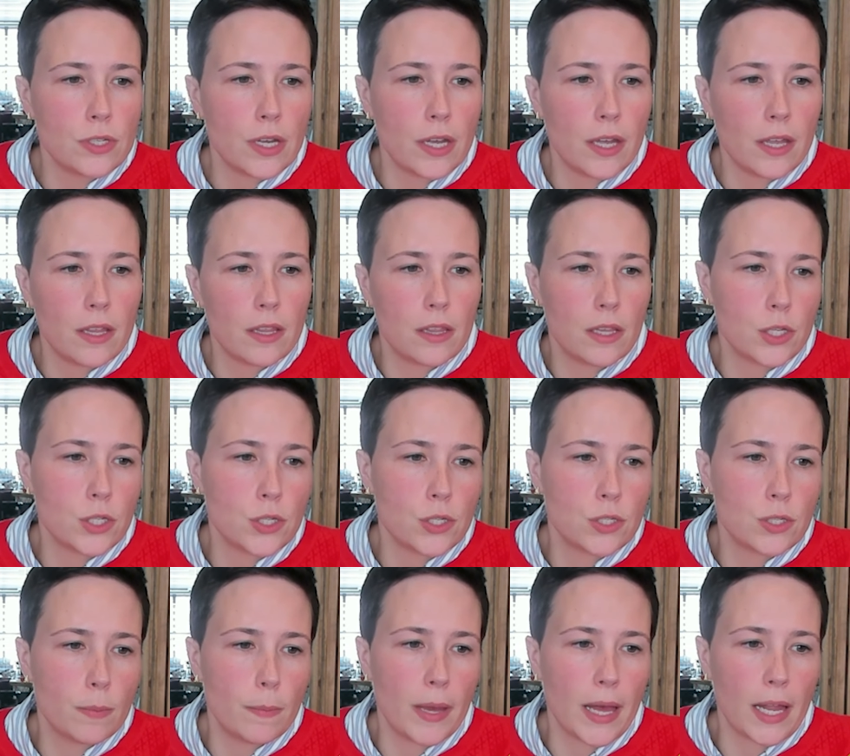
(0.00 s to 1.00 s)
This is the
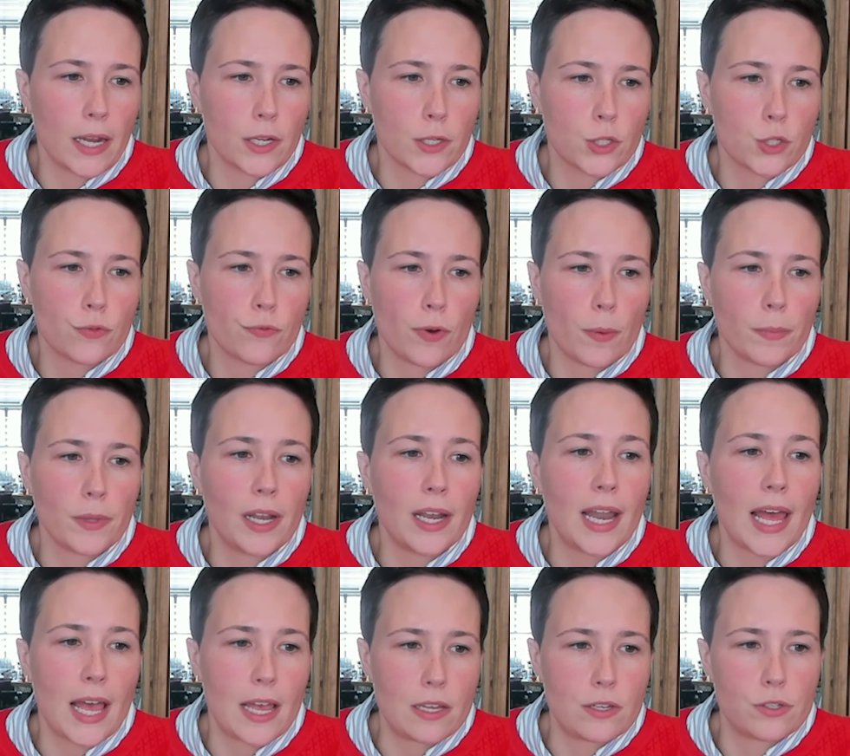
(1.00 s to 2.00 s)
balance from the
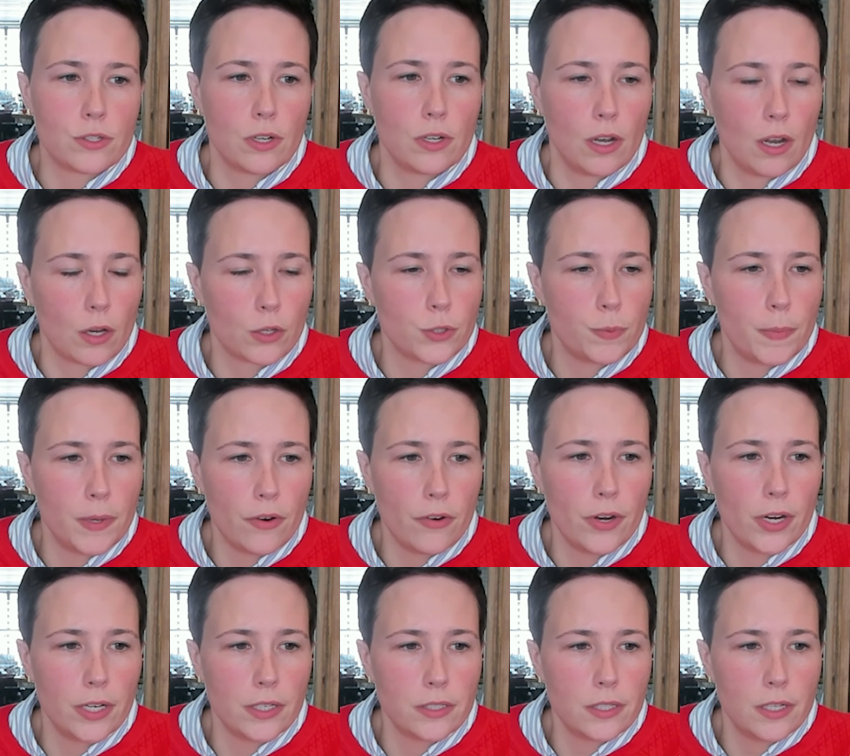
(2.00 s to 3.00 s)
last locked
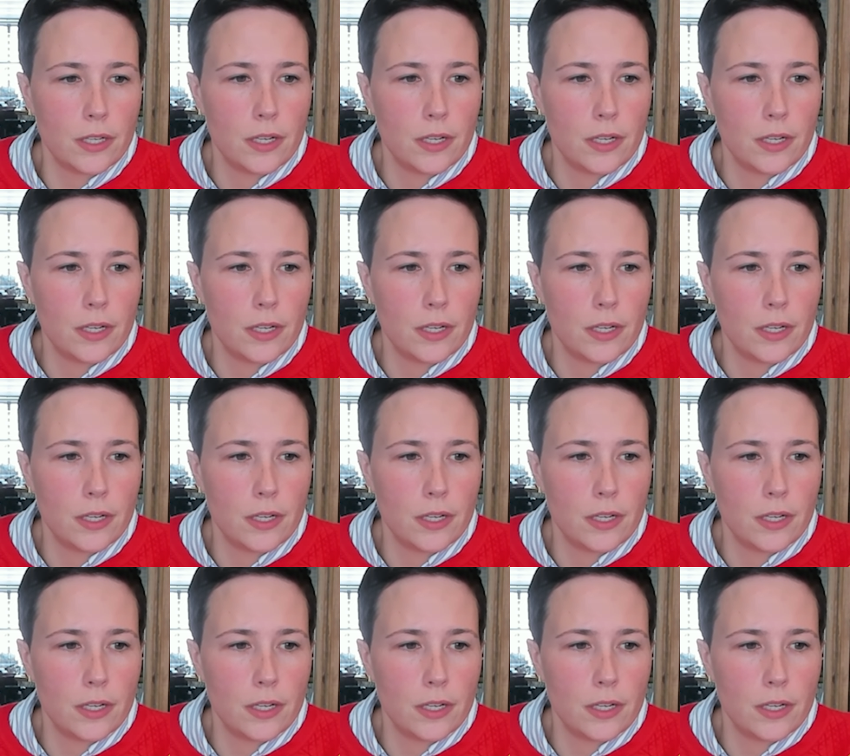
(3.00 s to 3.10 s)
period.